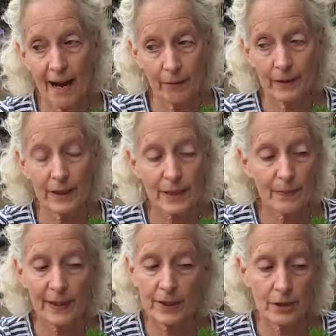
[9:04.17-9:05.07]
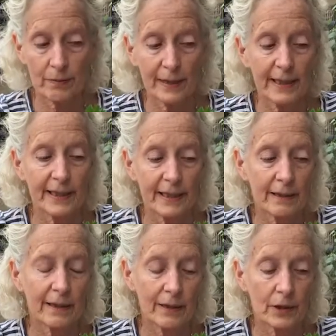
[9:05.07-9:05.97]
hours,
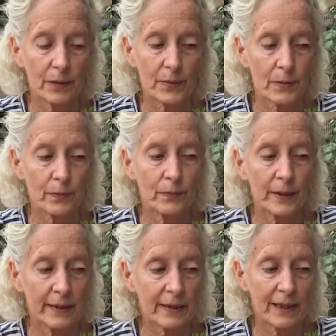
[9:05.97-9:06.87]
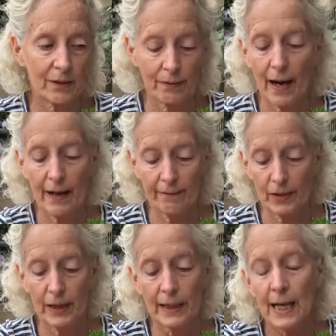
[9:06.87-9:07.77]
Mediterranean herbs really thrive
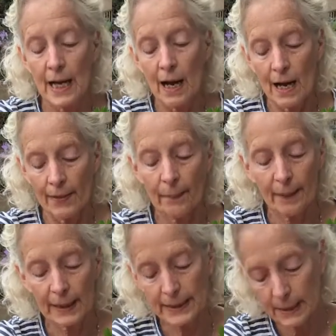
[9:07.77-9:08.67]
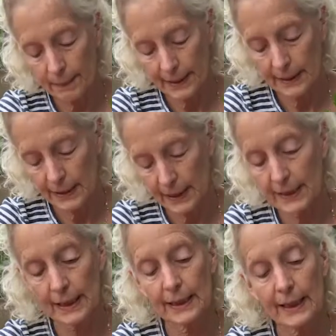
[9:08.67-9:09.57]
on. The parsley plant
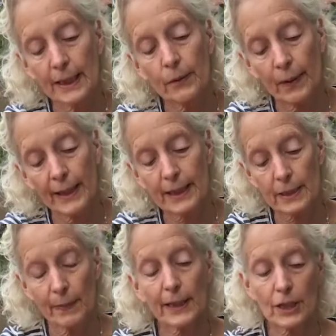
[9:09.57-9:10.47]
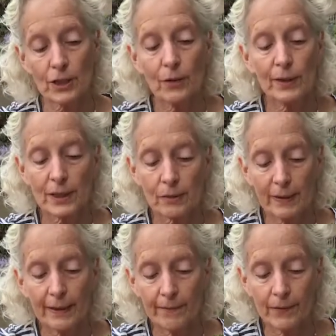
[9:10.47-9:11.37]
doesn't need quite as much, so it's
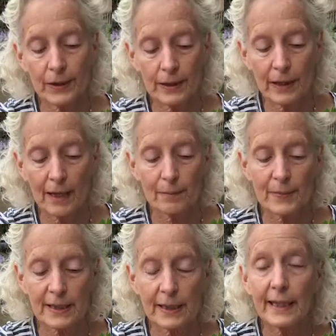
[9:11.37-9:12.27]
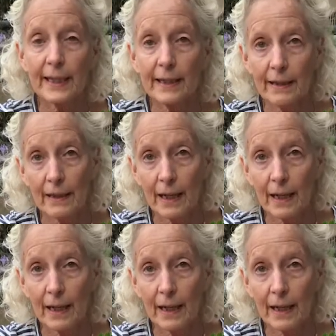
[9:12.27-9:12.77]
great for city